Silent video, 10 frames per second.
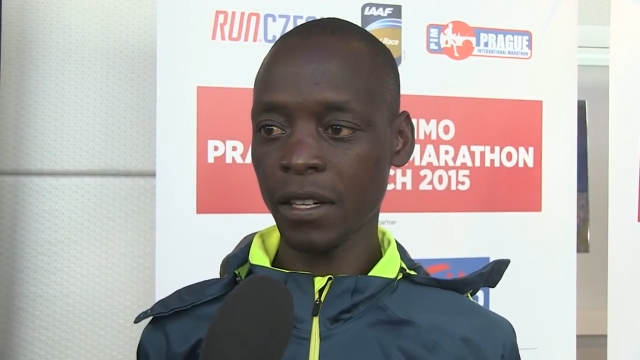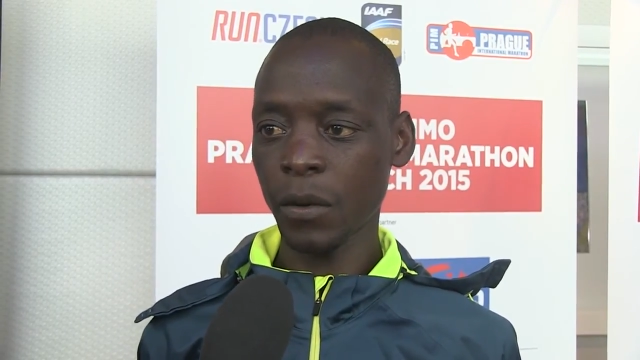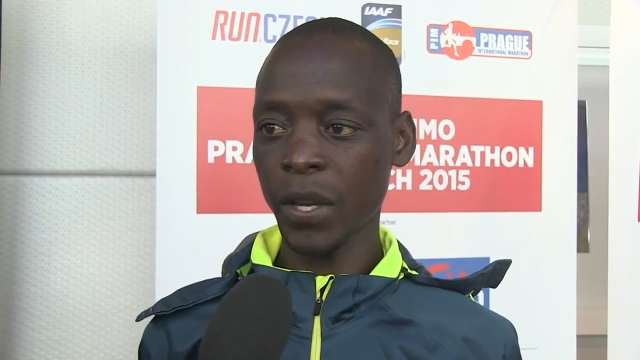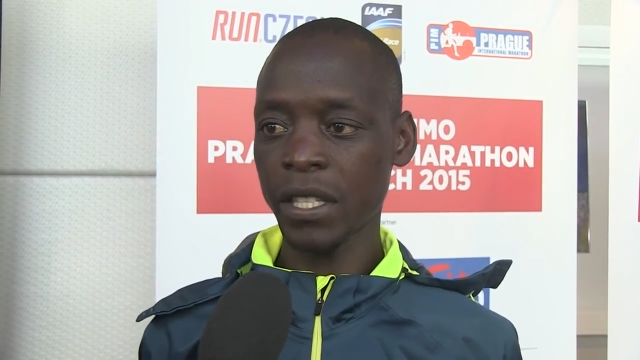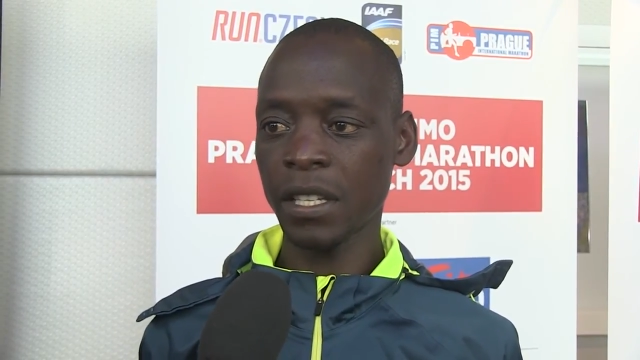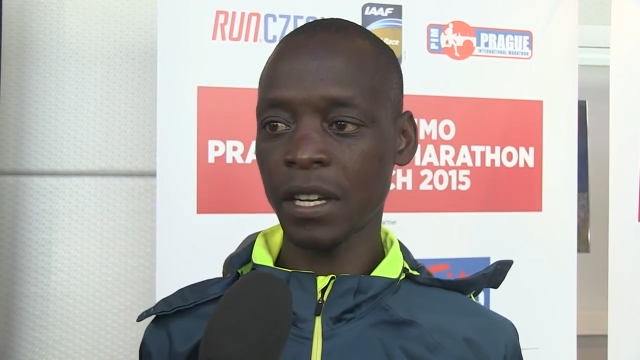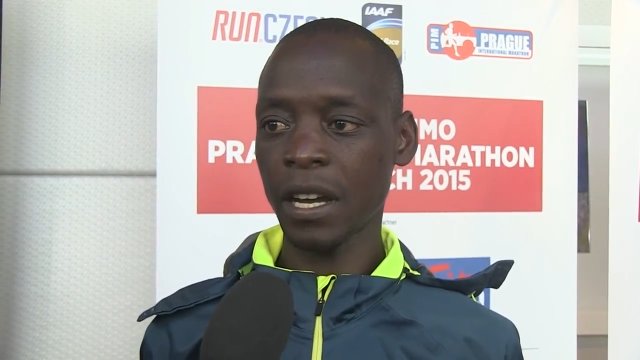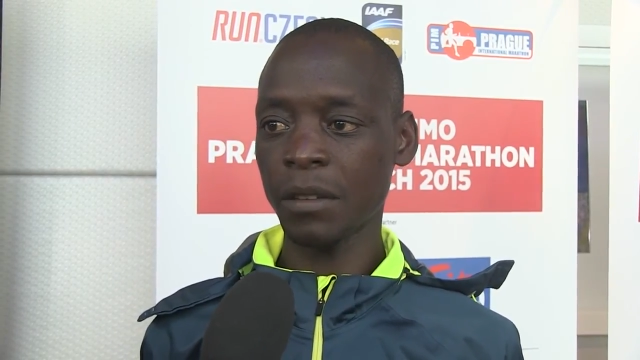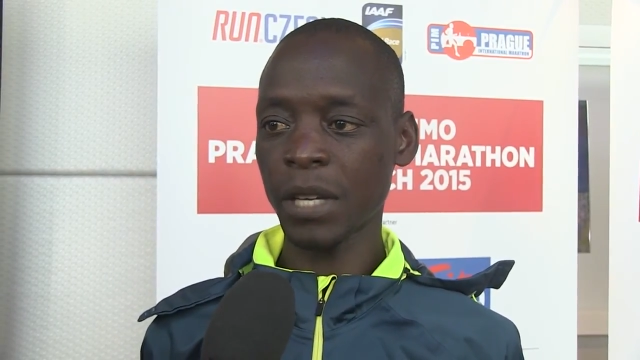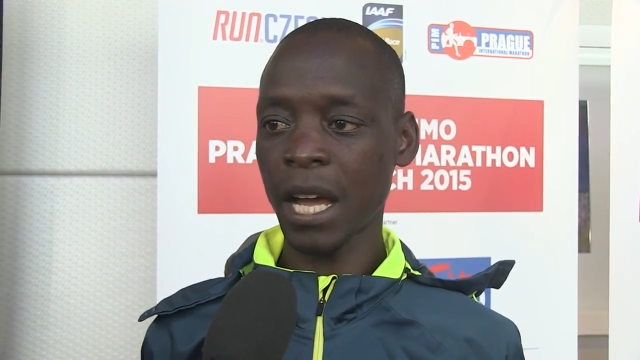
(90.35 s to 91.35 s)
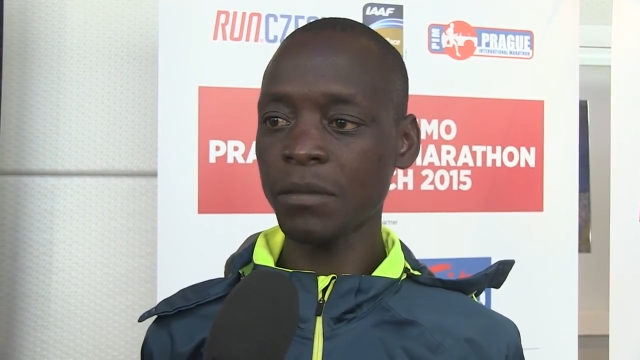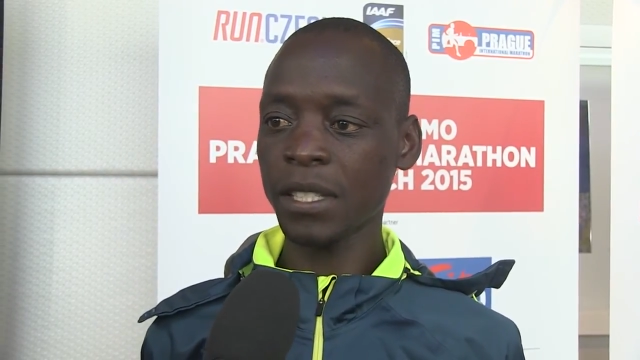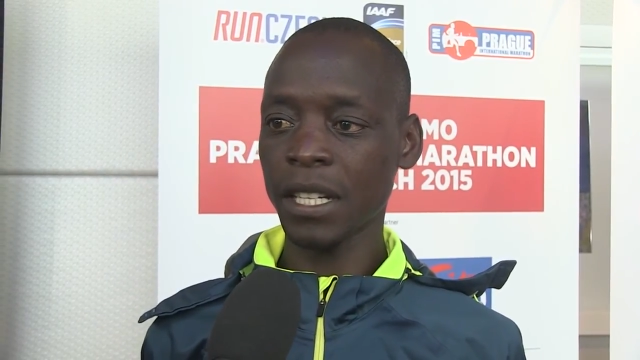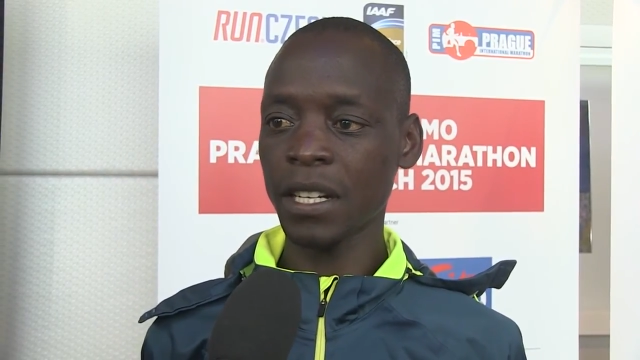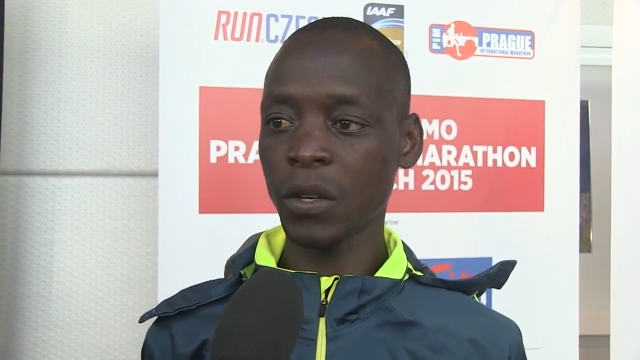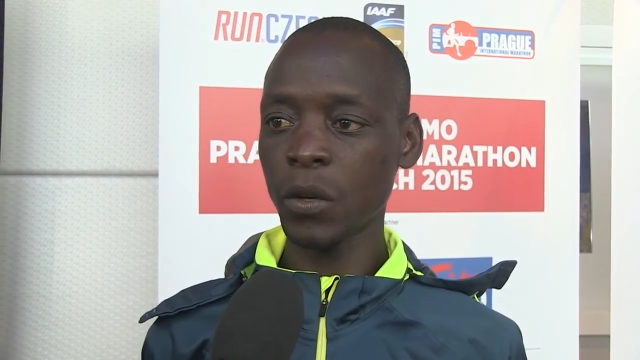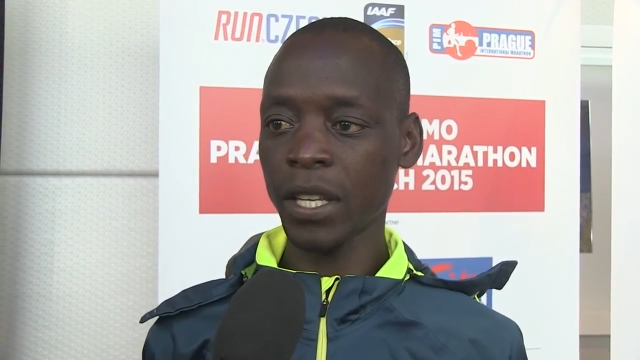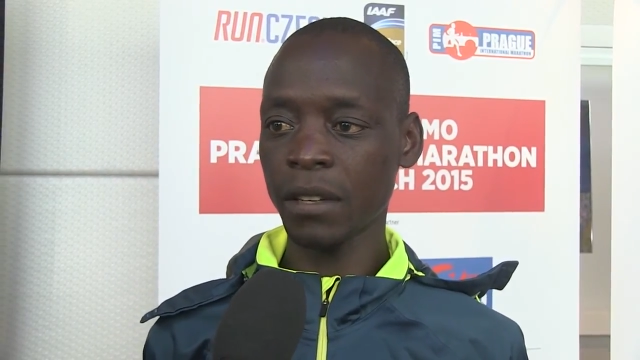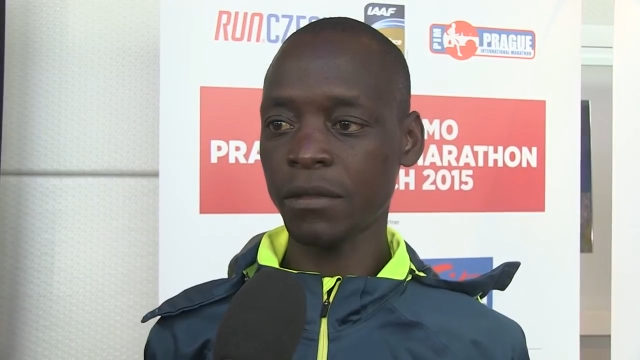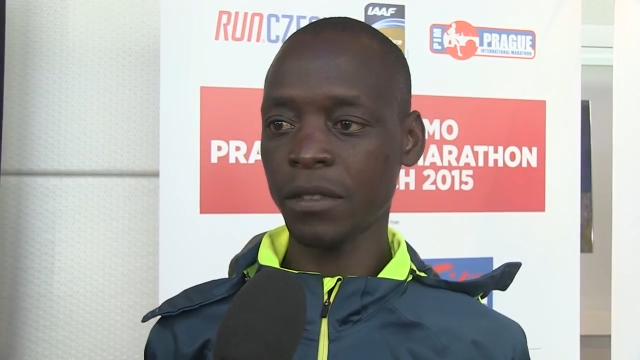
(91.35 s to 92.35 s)
which um, I'm still
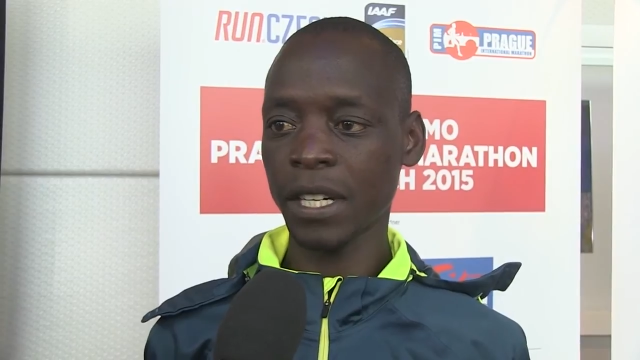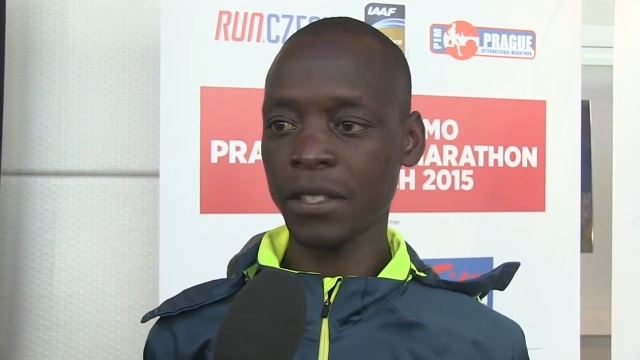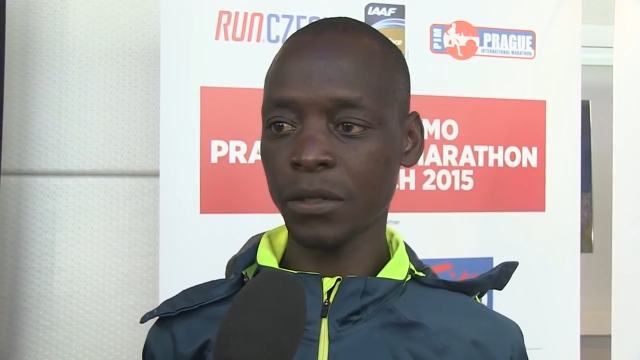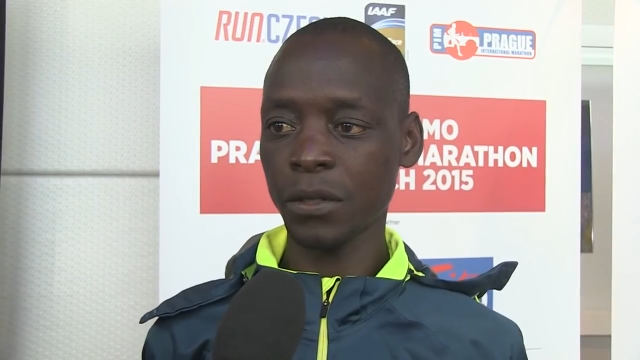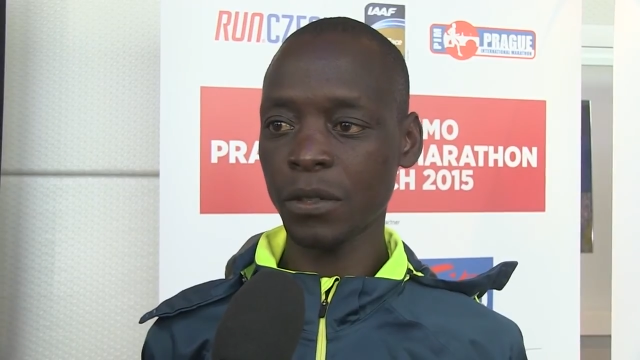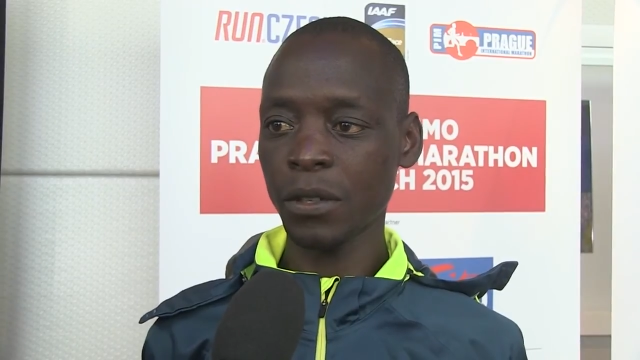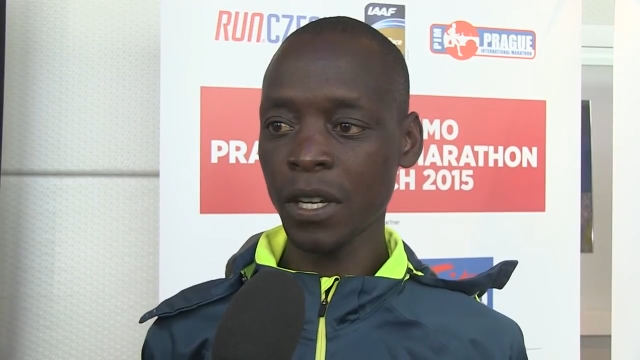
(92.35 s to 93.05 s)
looking forward to,